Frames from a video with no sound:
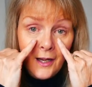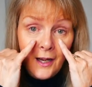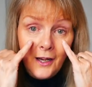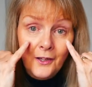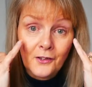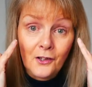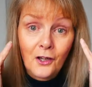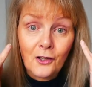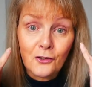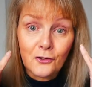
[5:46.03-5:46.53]

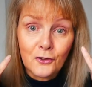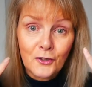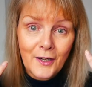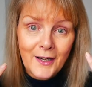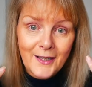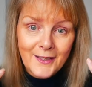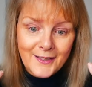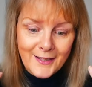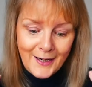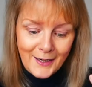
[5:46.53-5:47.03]
and all
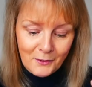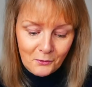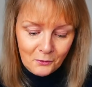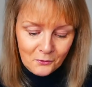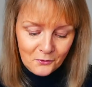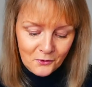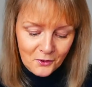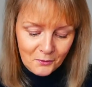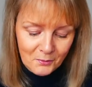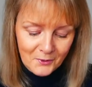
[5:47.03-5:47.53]
dried out
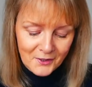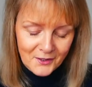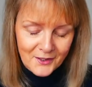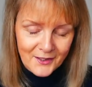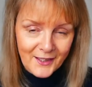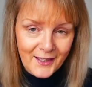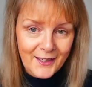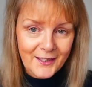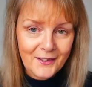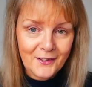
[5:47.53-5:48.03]
under my
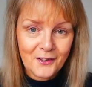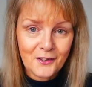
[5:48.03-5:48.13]
skin.